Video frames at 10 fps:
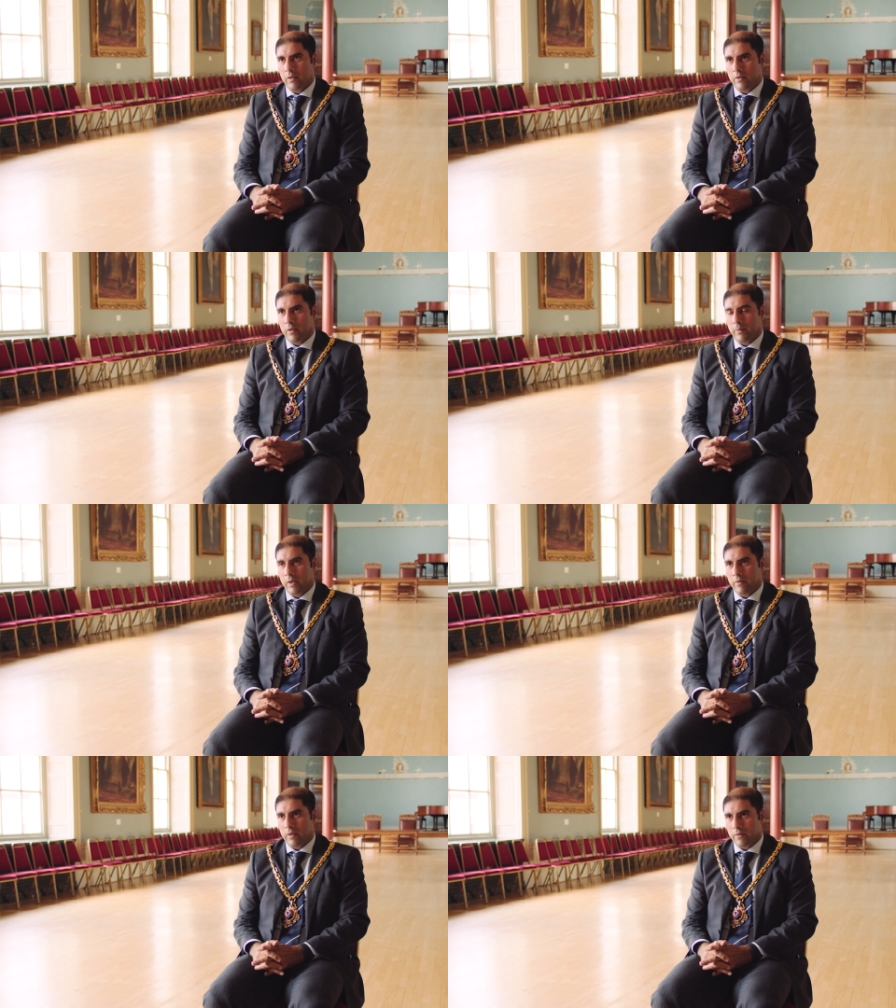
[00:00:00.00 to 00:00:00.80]
the
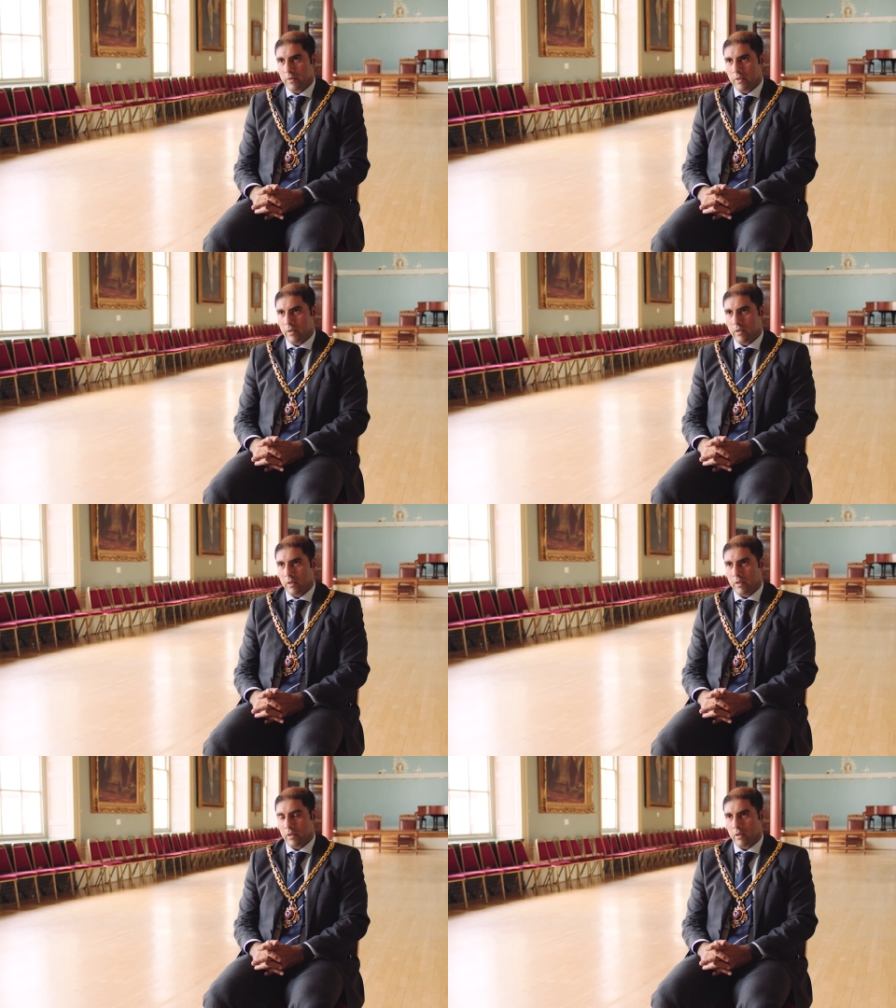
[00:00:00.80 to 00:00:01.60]
amount of effort that
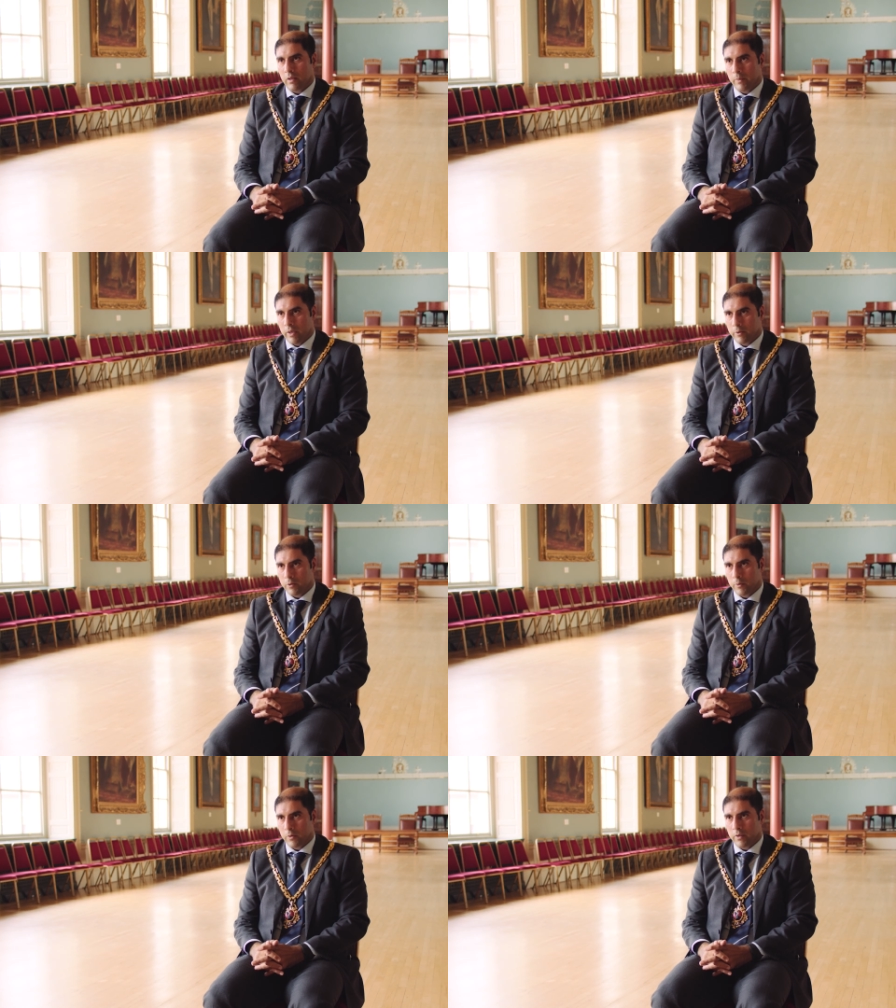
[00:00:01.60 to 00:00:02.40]
I am able
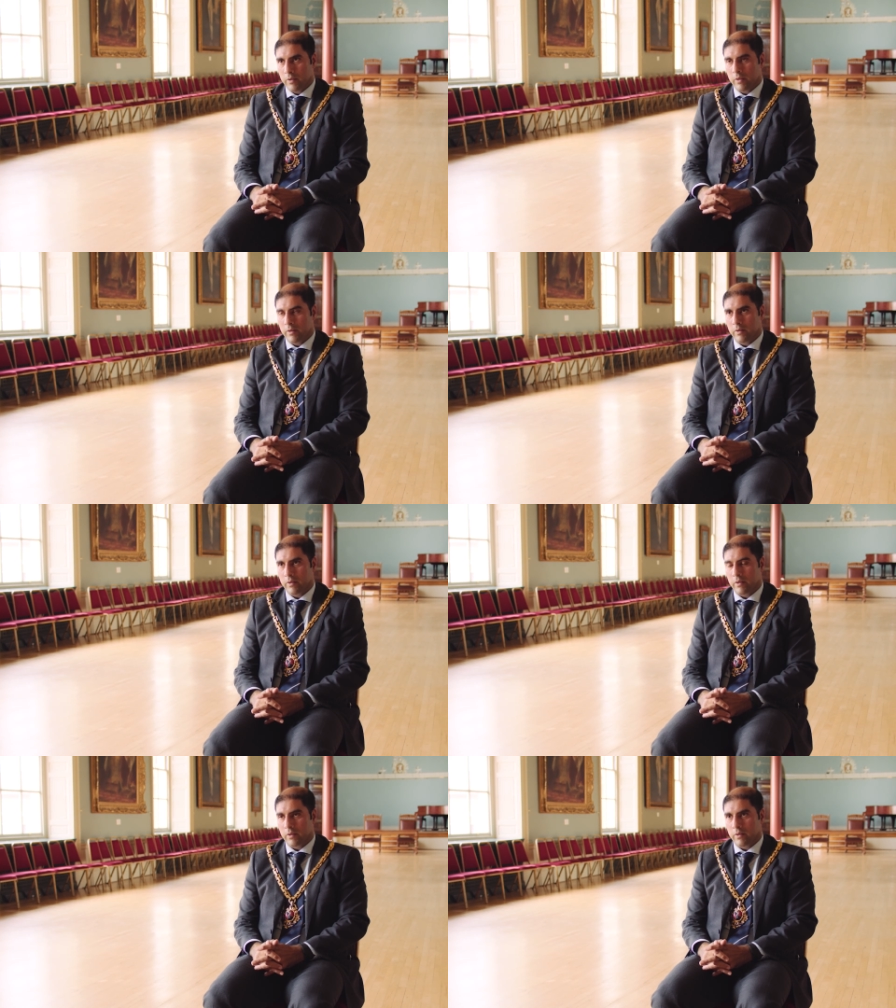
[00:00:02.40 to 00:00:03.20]
to put in, and
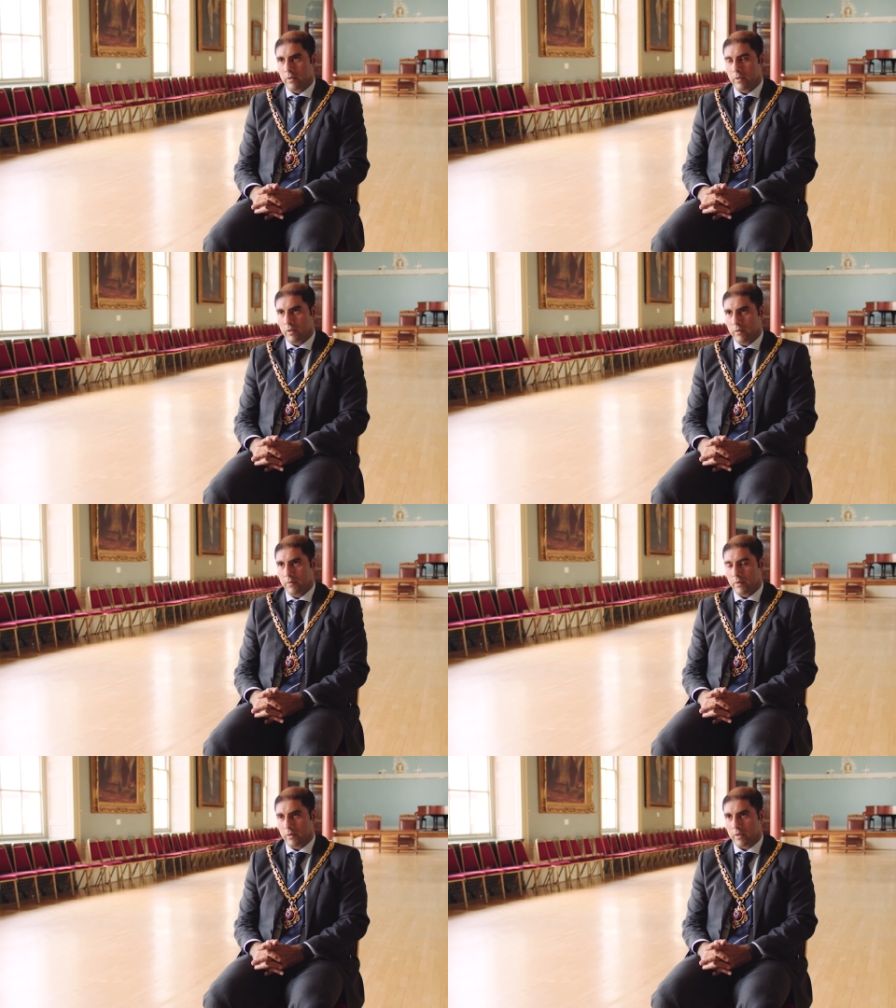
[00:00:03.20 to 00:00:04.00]
the love
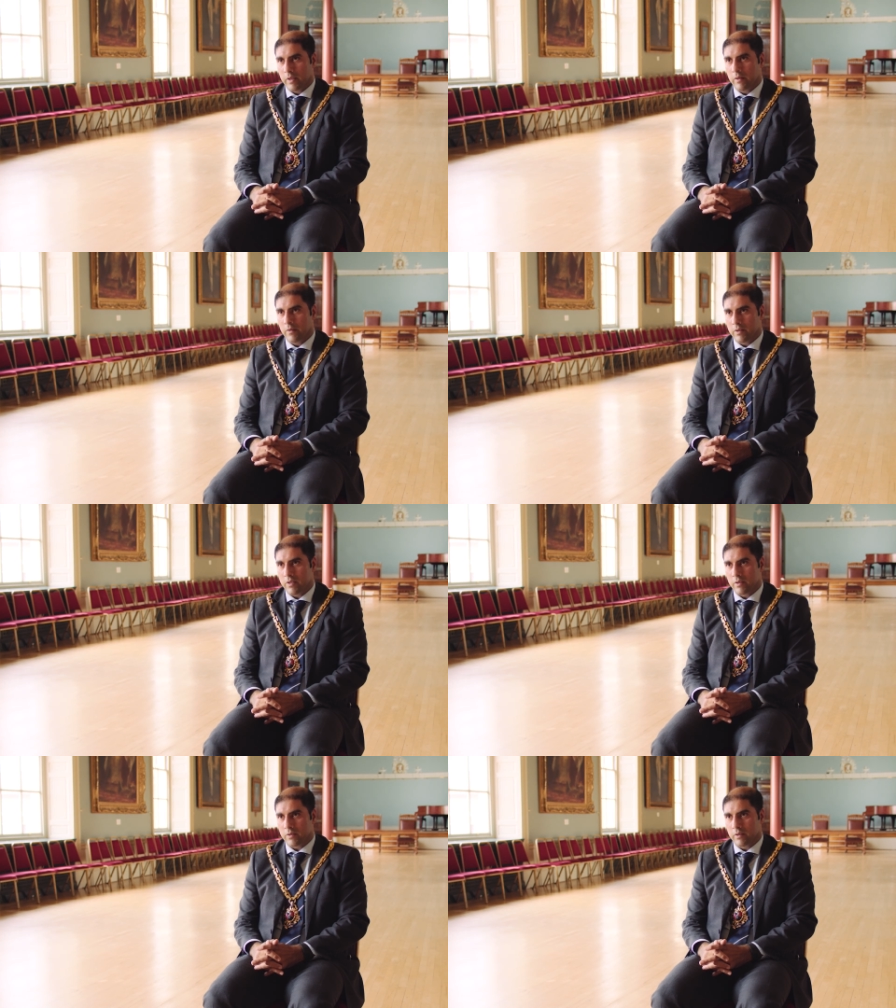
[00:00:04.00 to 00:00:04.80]
and care and
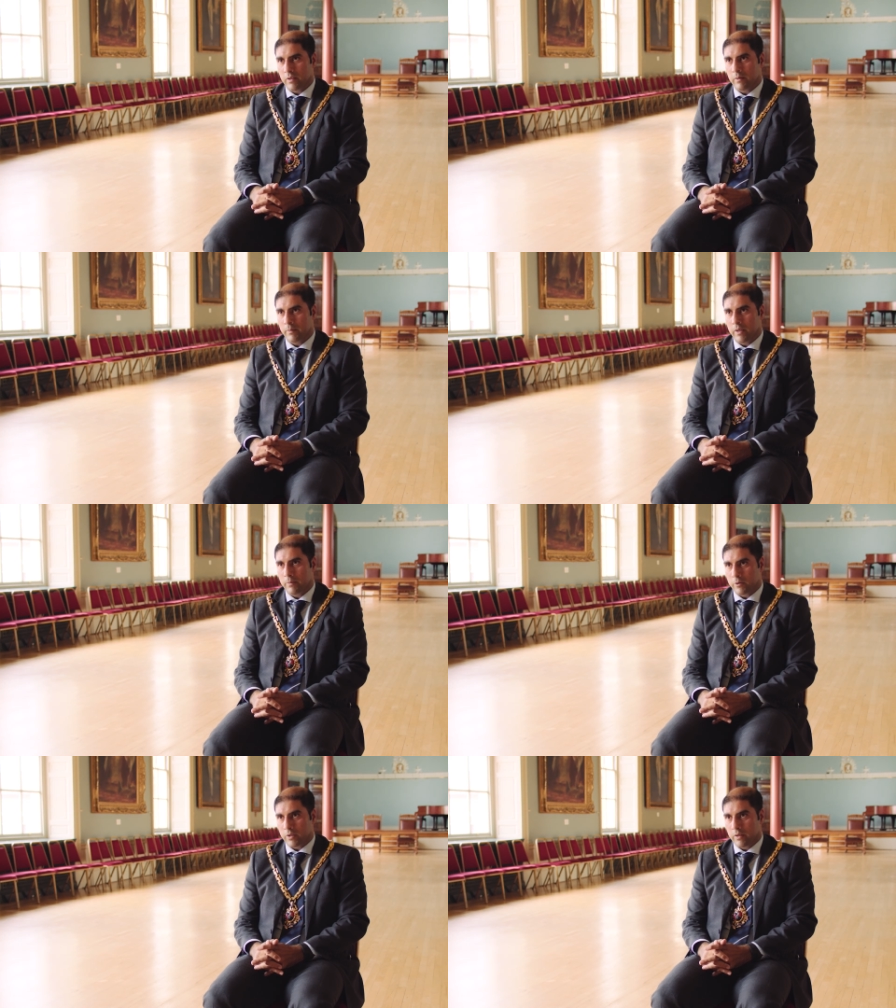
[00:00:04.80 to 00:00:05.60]
attention that I'm
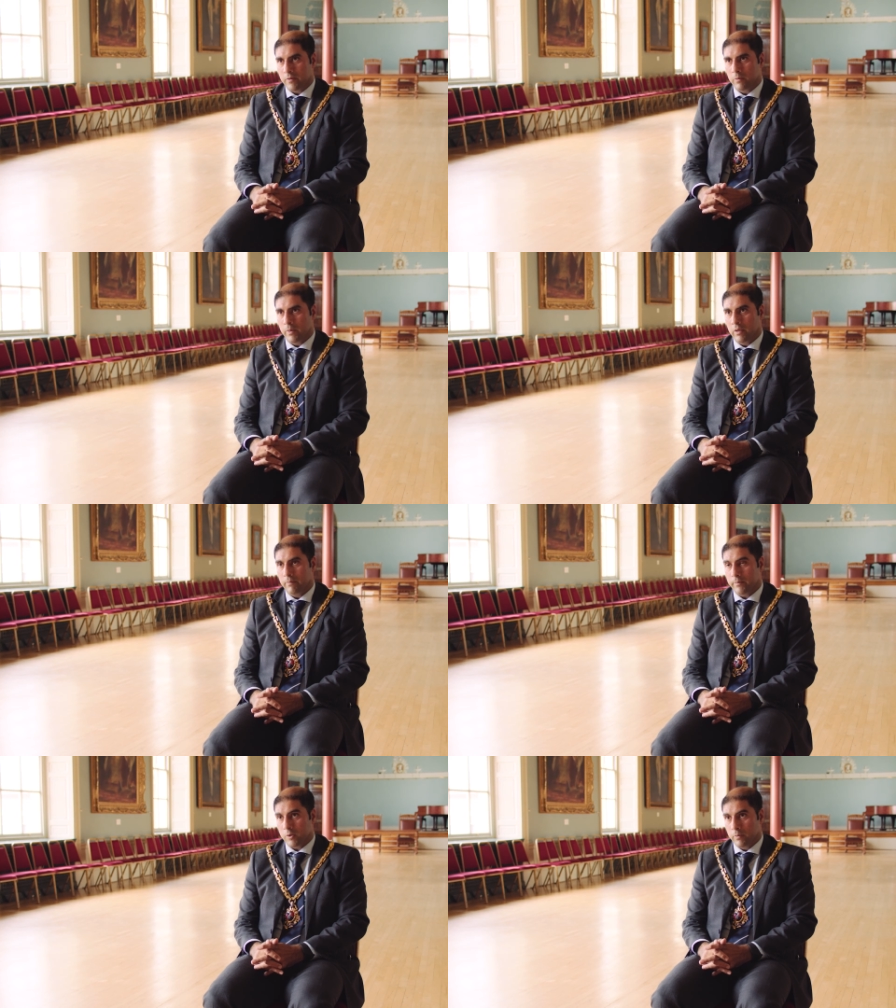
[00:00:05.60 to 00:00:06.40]
able to give to
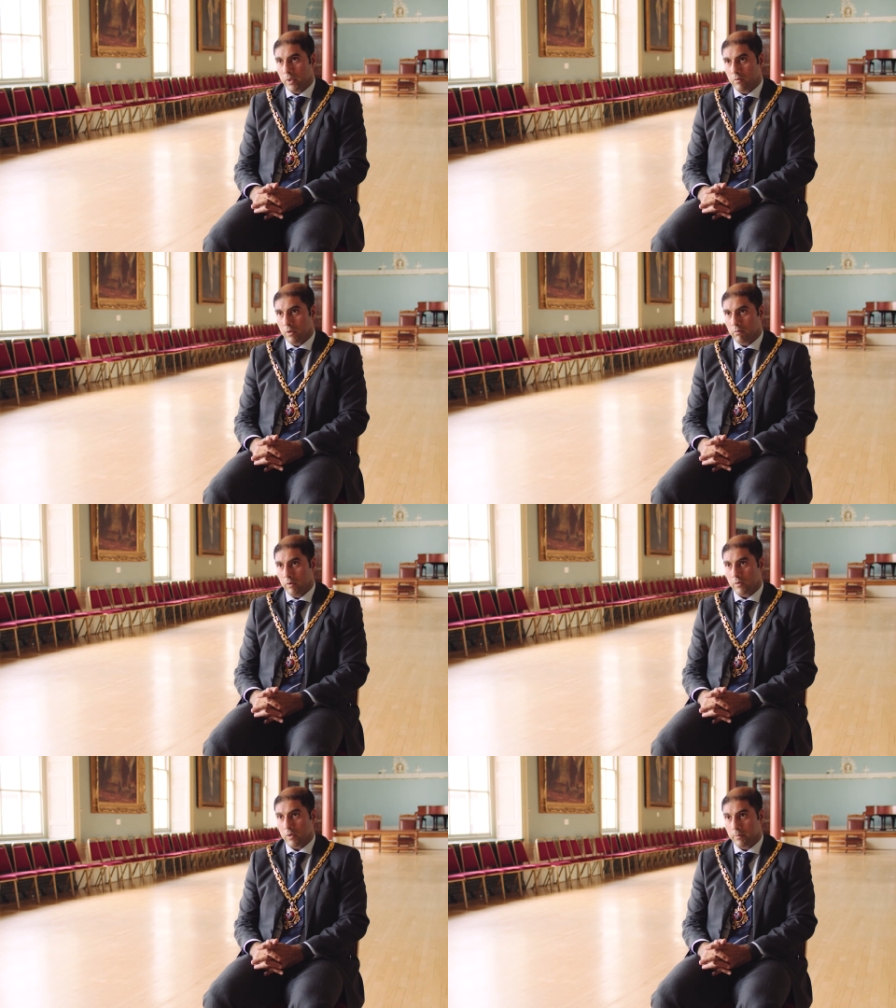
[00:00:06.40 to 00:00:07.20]
my role
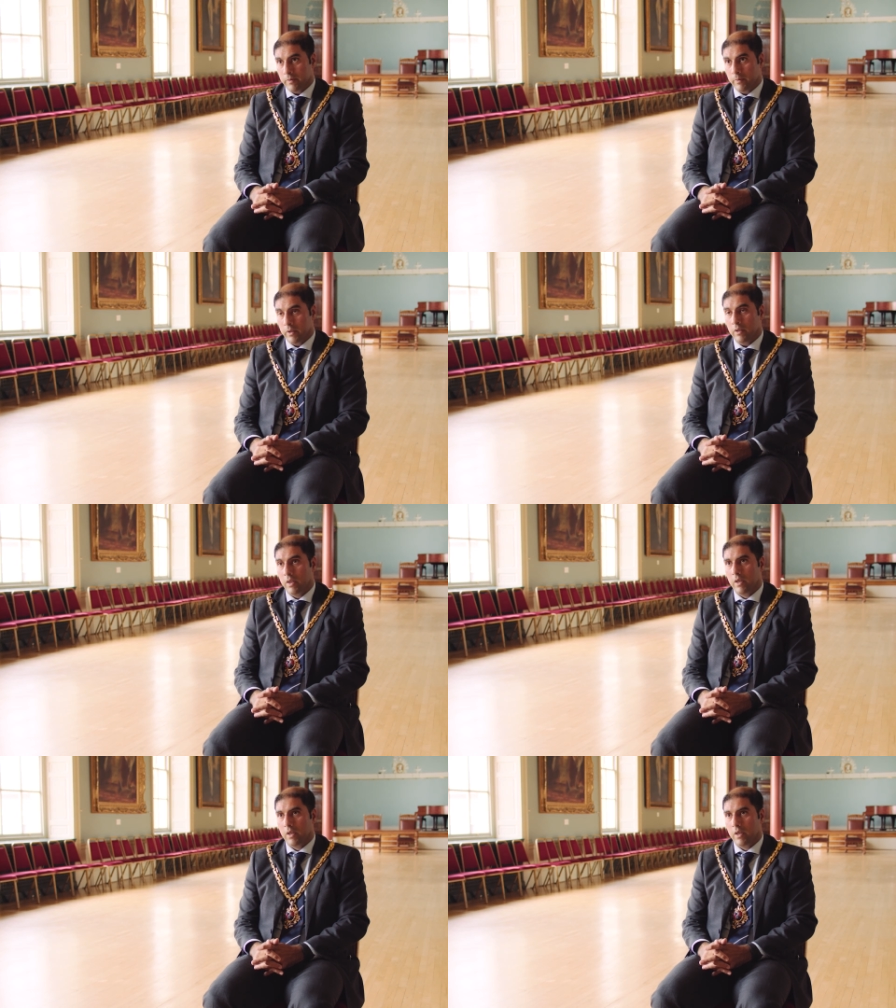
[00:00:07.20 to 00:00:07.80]
on top of my